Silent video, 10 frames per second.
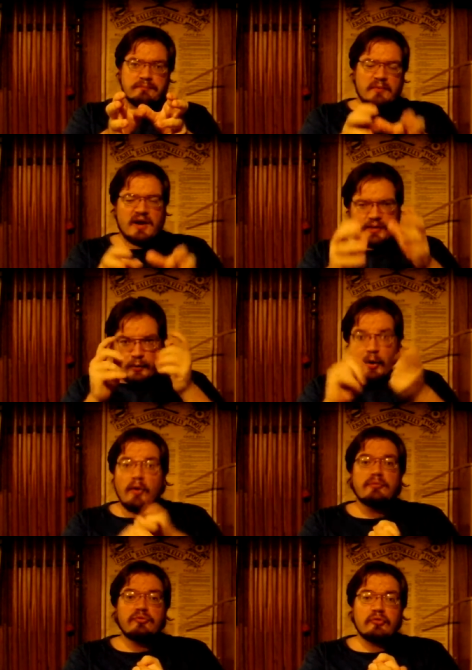Are you a
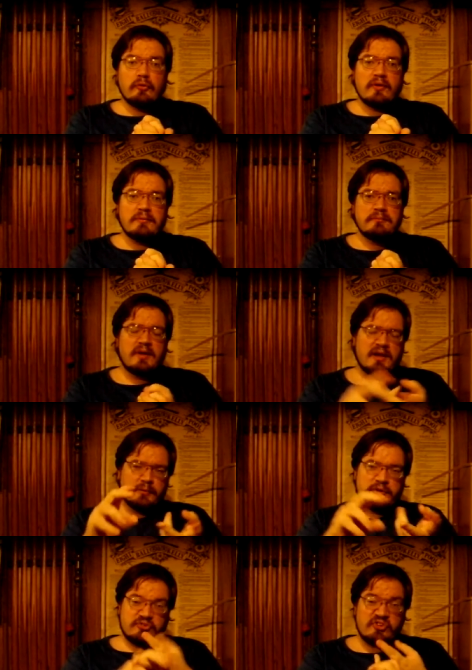homeschooler? Are you
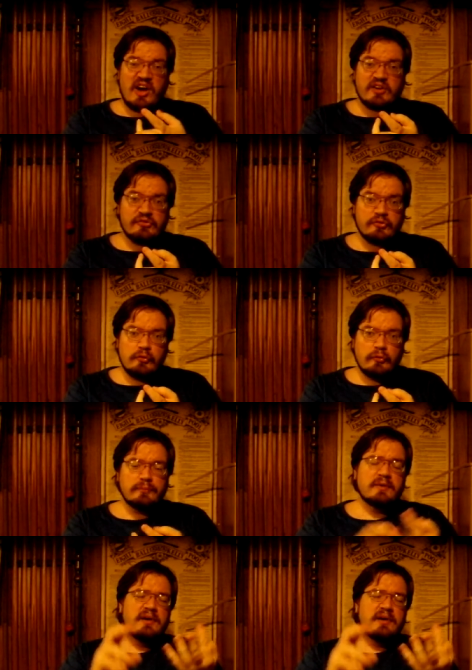in a charter school?